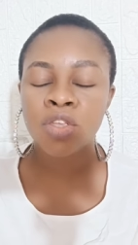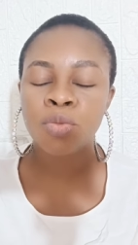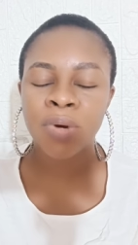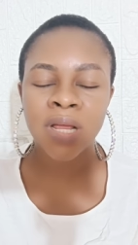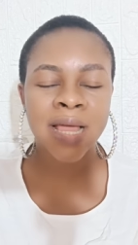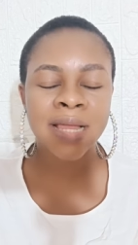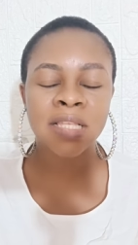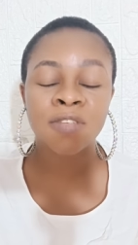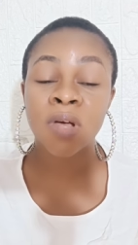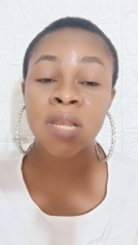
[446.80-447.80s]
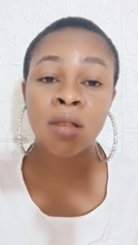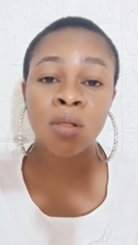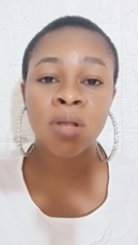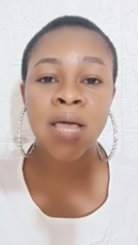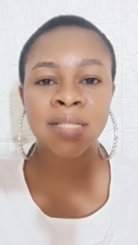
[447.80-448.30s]
You pray like this Father,
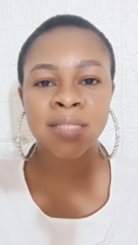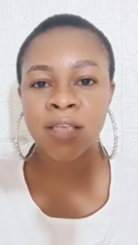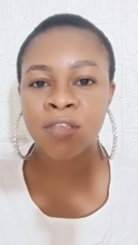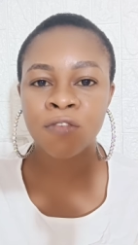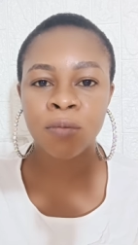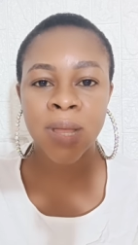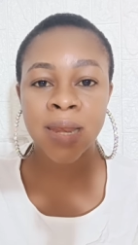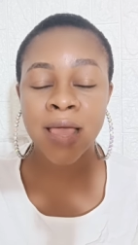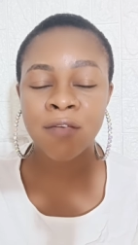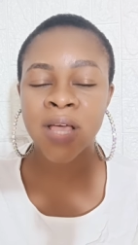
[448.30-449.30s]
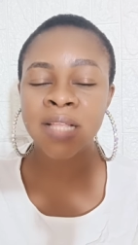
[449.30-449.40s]
Lord, I thank you for my life.